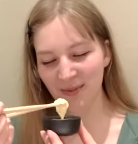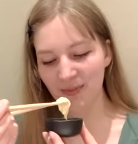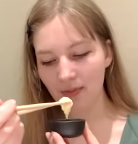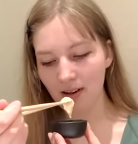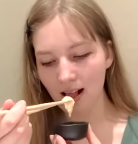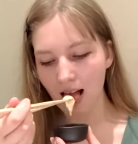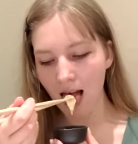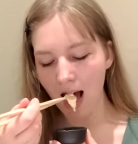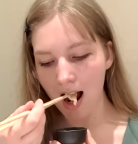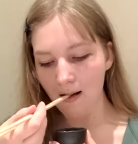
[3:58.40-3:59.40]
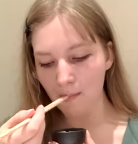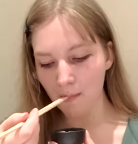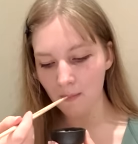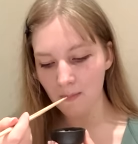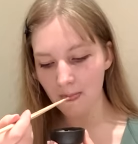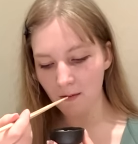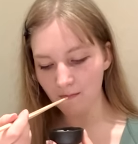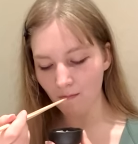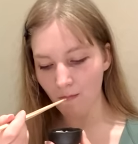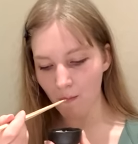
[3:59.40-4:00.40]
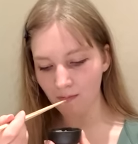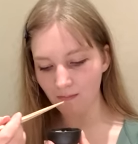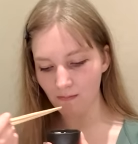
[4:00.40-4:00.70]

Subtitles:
Nobody speaks.